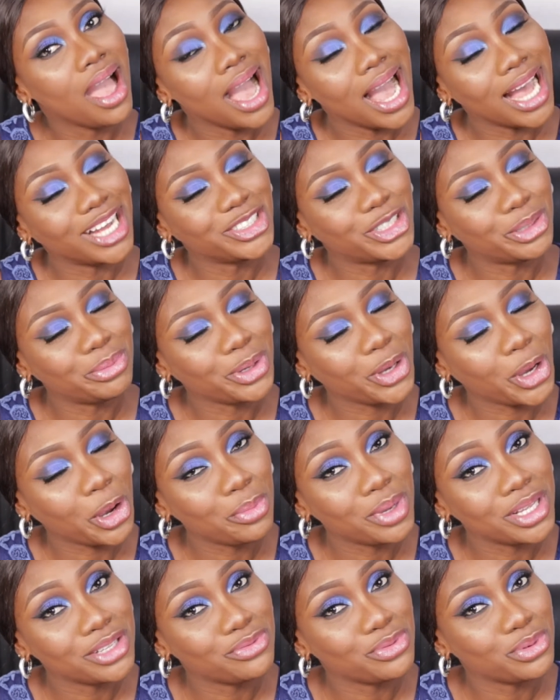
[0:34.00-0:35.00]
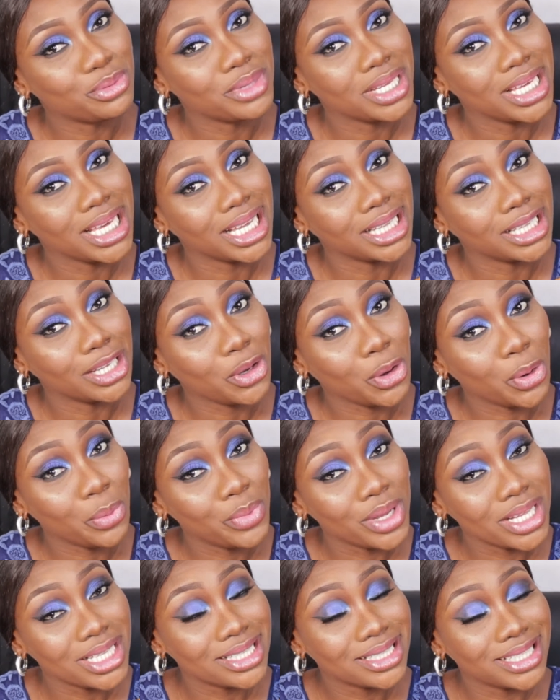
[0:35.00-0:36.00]
and drop a comment for me in the
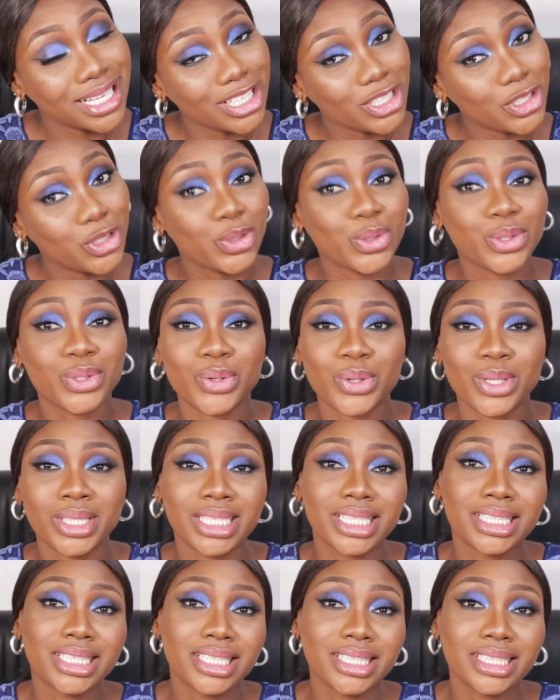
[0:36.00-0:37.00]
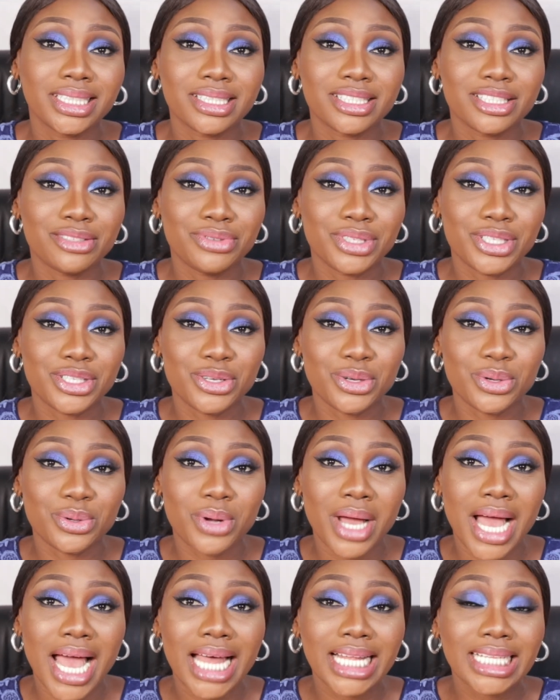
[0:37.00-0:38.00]
comment section underneath this
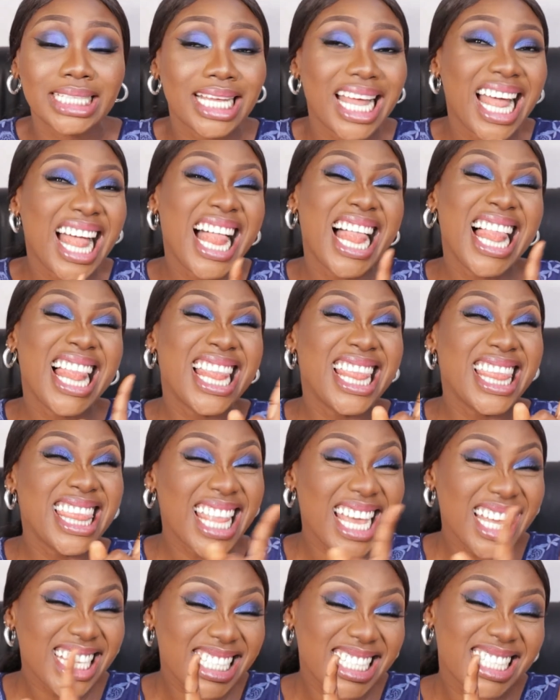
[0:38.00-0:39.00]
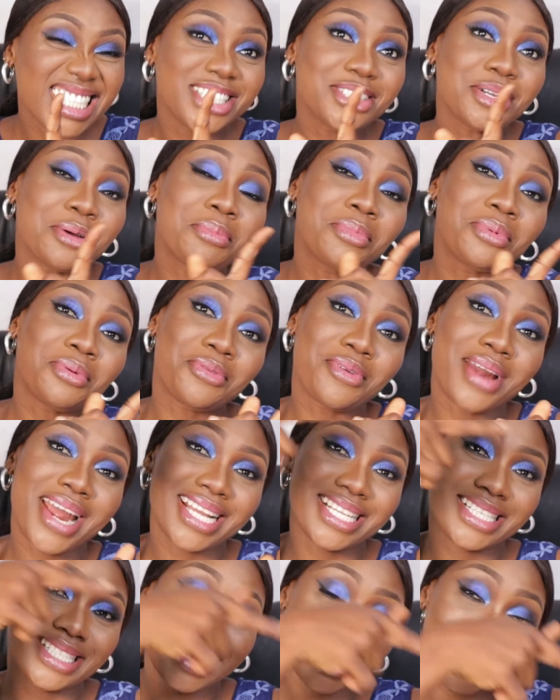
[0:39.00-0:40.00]
video, and let's jump
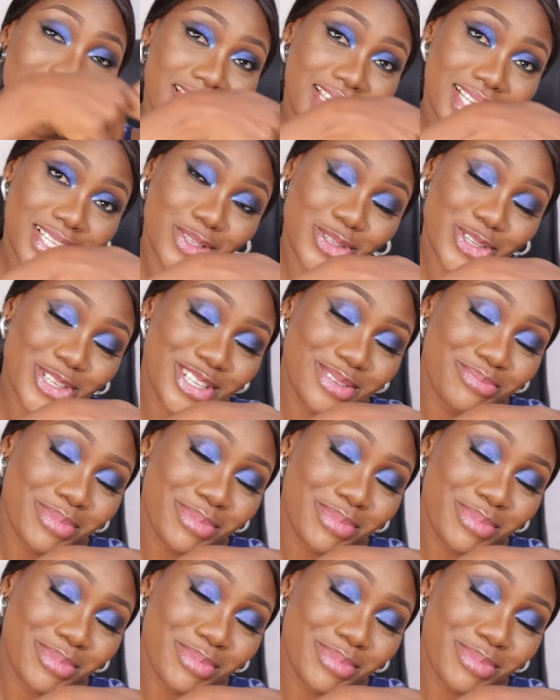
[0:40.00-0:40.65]
right into the